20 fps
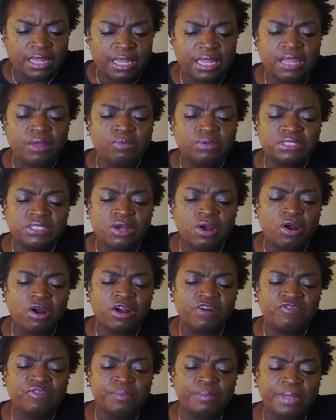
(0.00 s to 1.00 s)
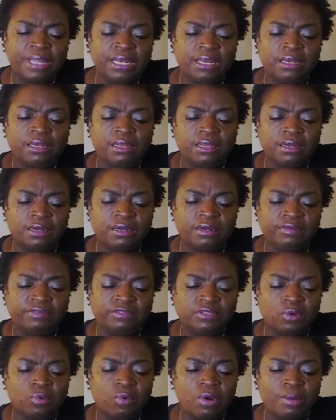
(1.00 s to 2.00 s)
It was hard for me to
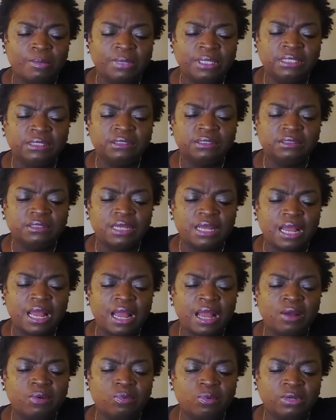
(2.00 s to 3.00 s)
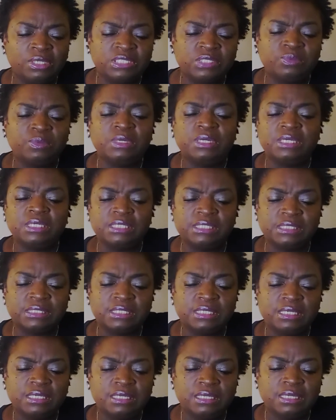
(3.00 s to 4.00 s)
love the woman I once was
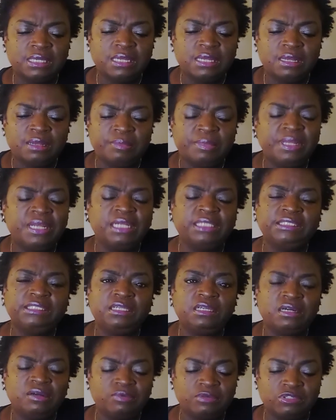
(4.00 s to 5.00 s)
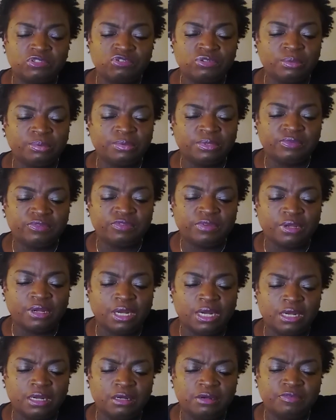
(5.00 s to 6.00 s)
because love was stripped
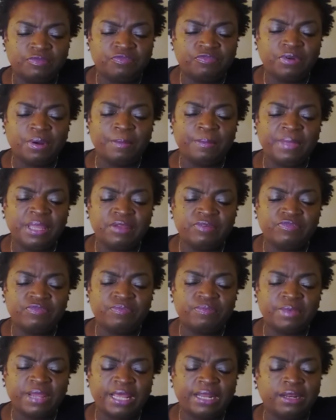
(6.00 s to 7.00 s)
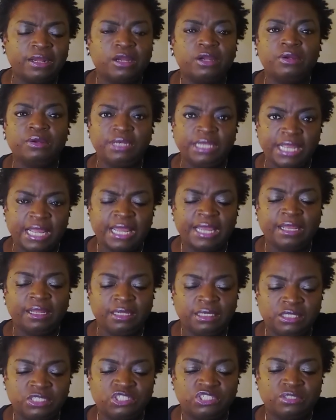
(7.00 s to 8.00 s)
uh, from me at an early
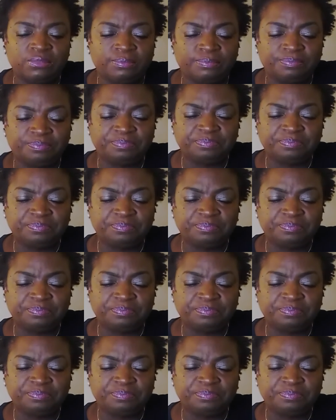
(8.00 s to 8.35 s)
age.